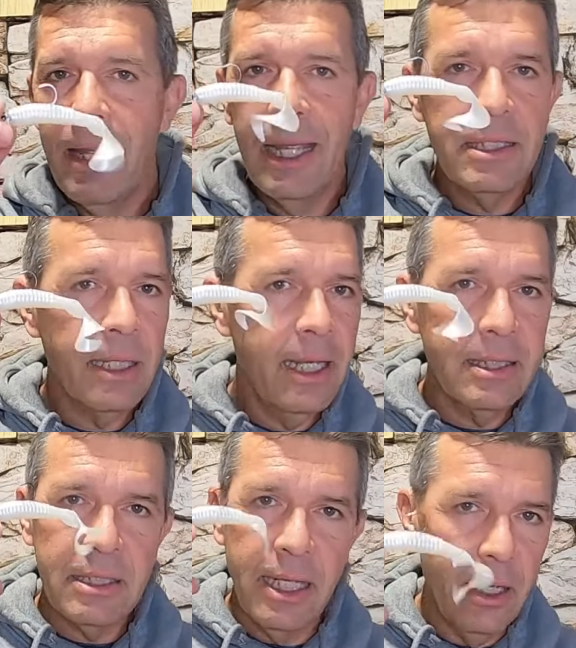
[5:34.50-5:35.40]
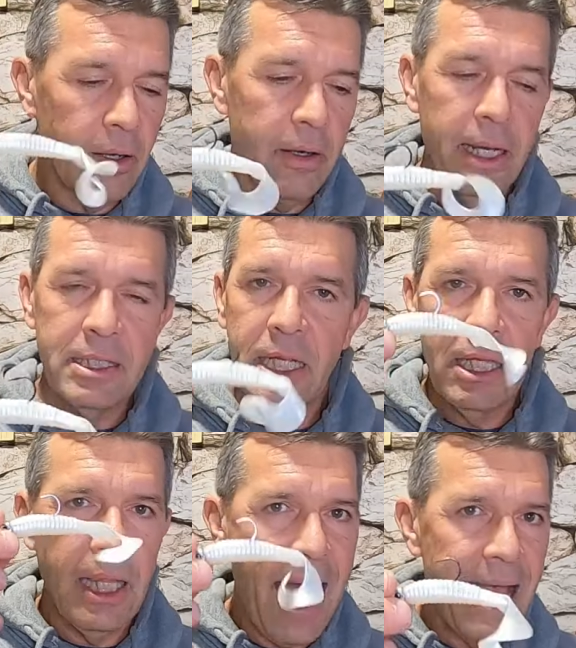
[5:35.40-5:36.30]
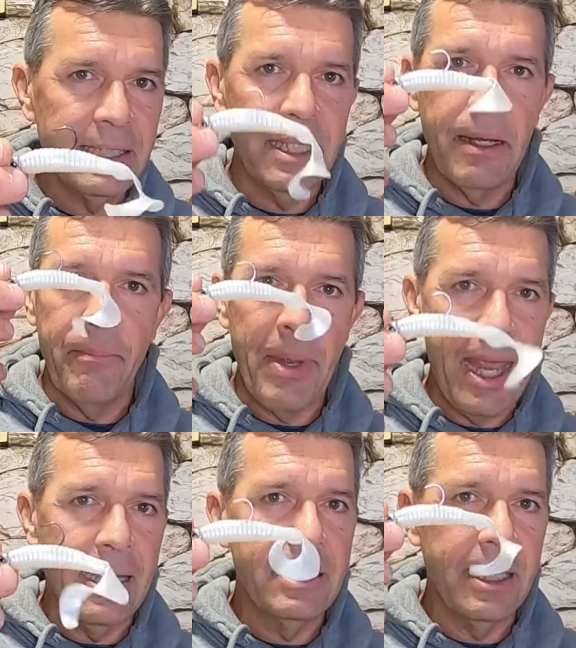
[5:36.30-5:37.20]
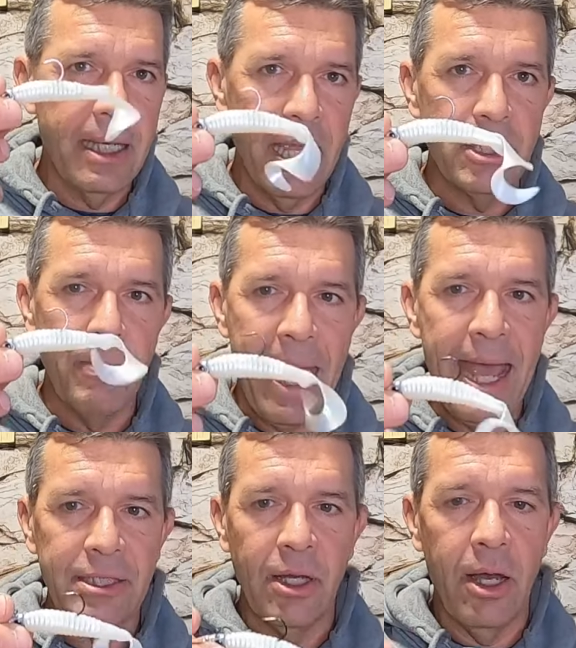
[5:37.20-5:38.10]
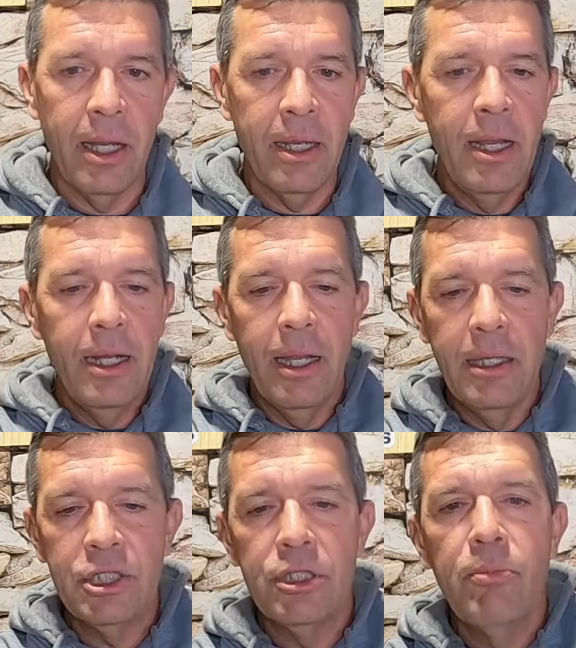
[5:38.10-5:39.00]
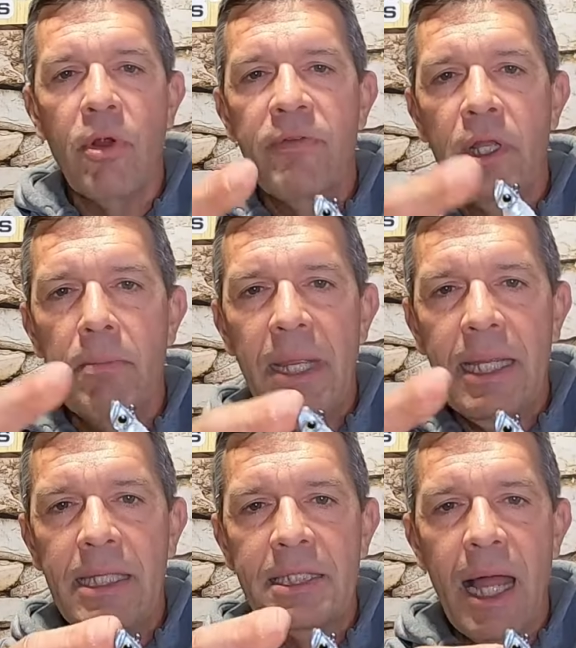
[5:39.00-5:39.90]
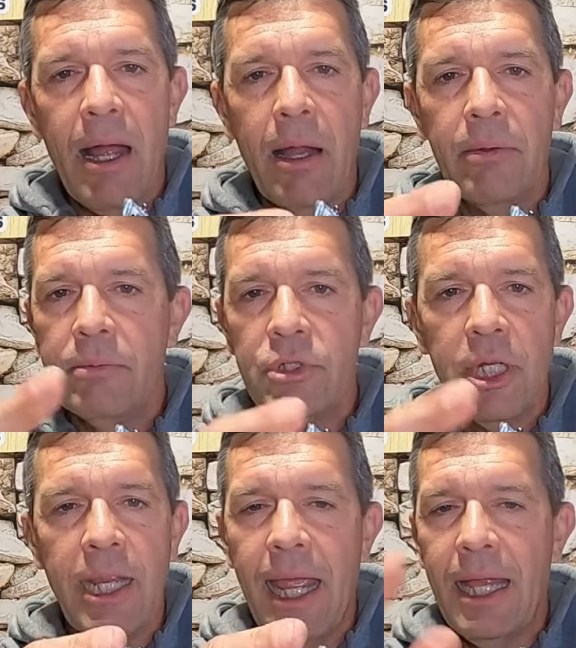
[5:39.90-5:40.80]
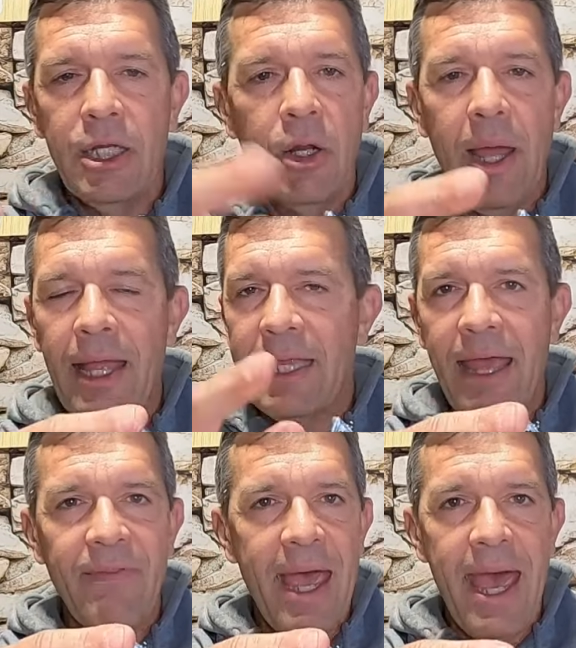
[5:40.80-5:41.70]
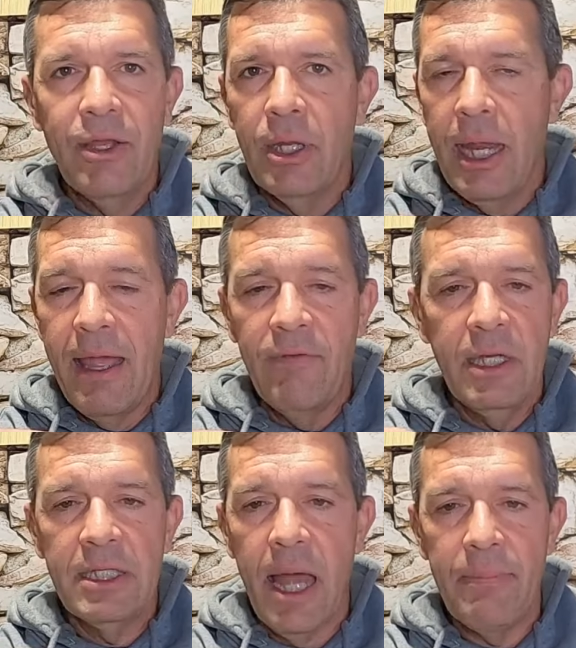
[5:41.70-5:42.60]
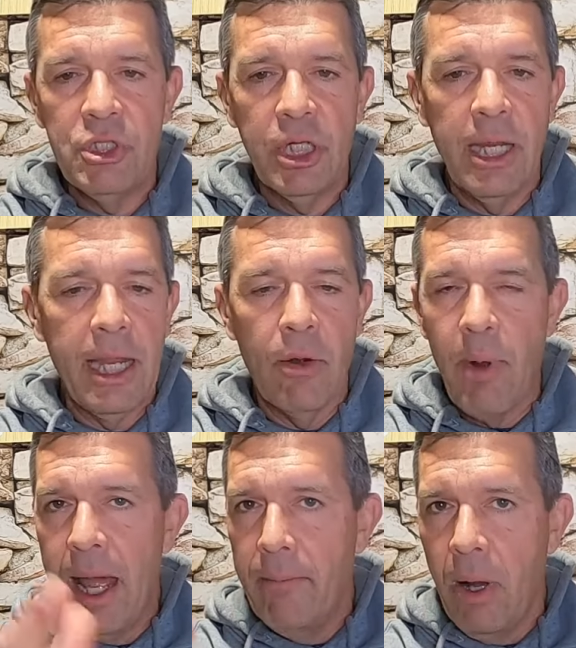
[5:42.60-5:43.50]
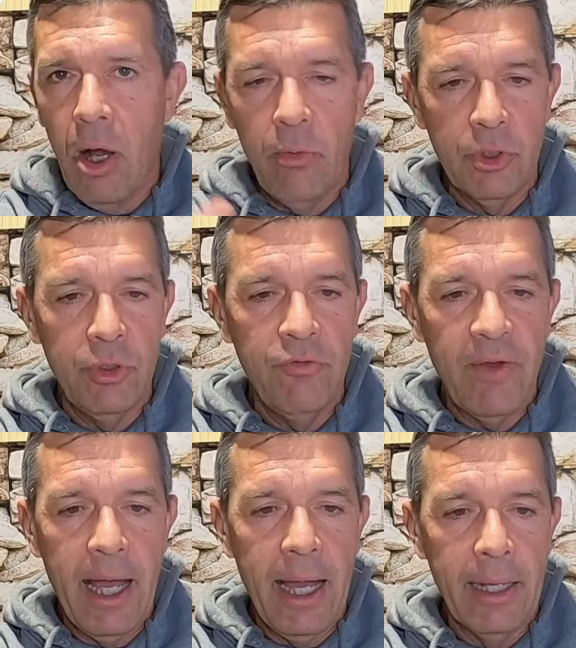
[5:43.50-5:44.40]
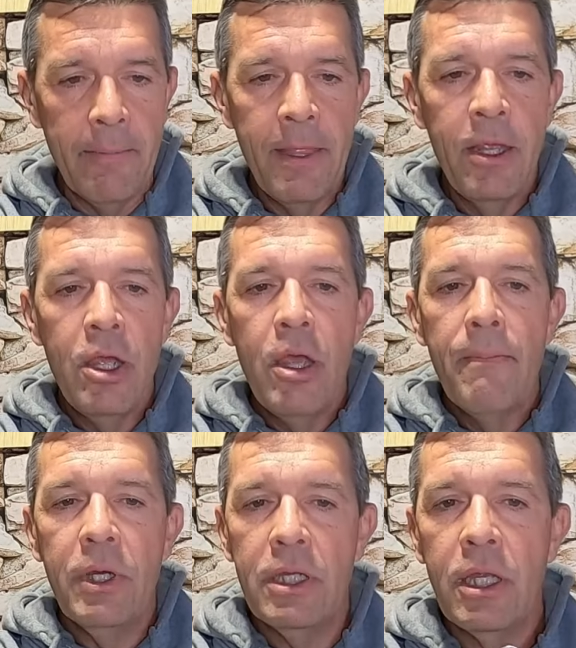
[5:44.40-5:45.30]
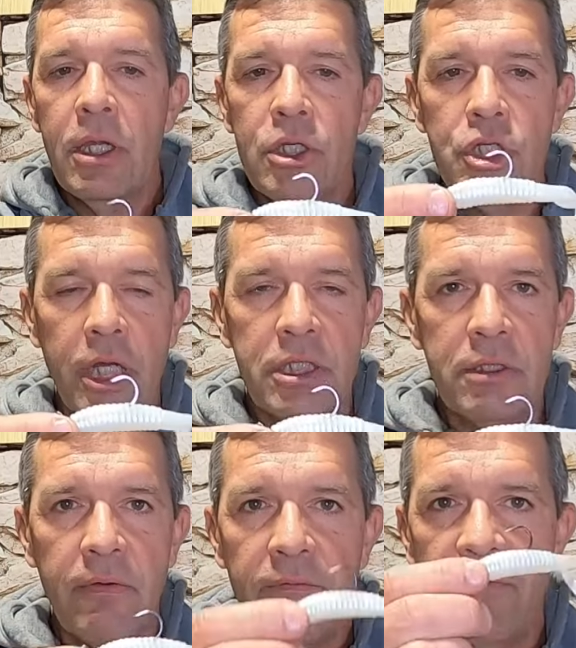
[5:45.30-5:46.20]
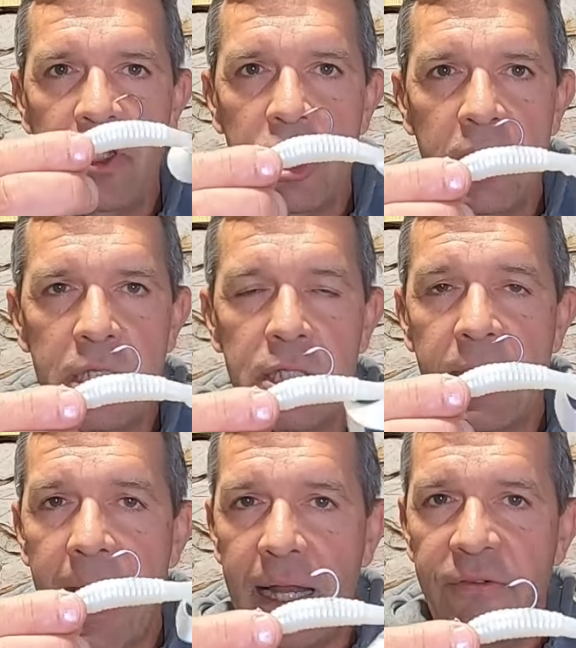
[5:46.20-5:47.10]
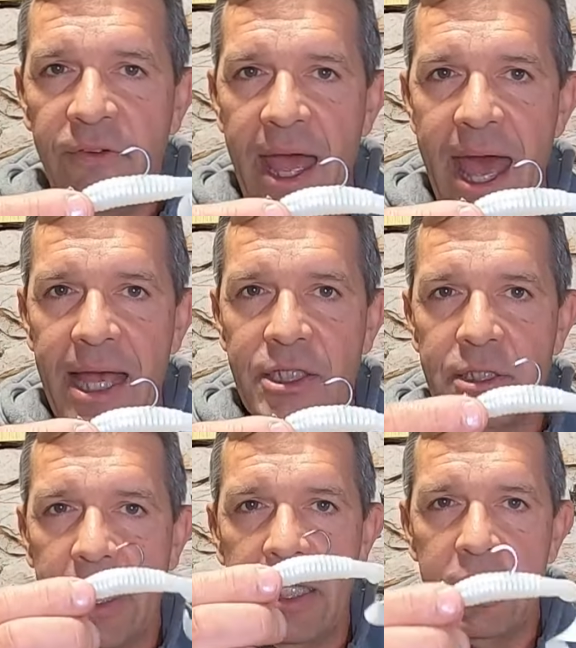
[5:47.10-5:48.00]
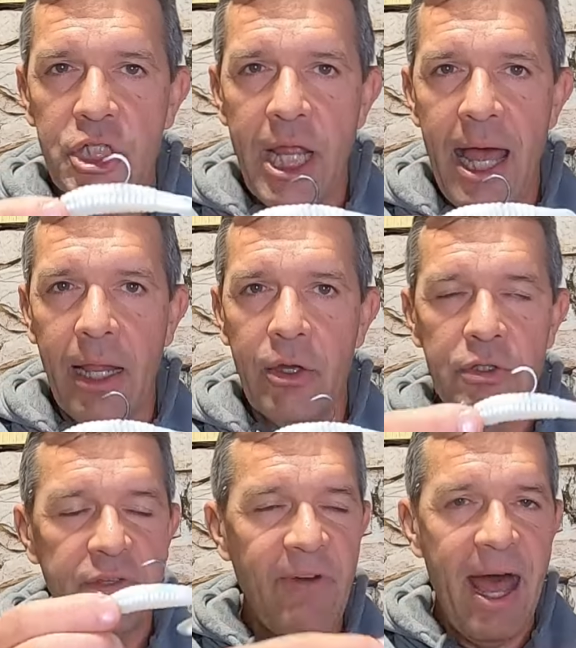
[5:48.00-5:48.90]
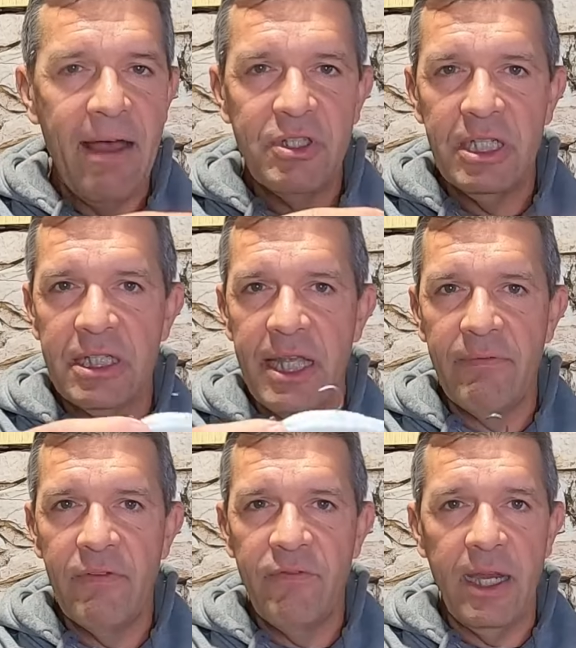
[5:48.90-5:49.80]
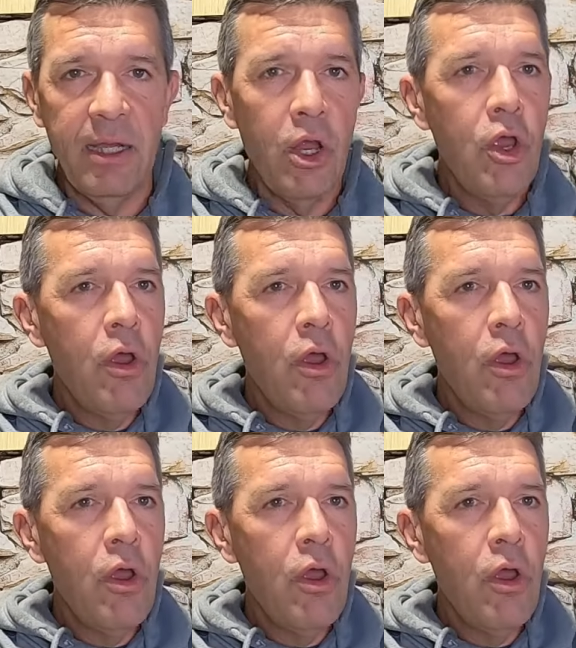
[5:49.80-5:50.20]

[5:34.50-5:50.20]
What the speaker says: it's killer. It's a classic bait to catch bass on. Now this is more of a Damiki style jig head. You don't have to have that. You can have any type of jig head. A round ball will do fine. But just fishing this kind of fast in the shallows, 5, 6, 7 feet,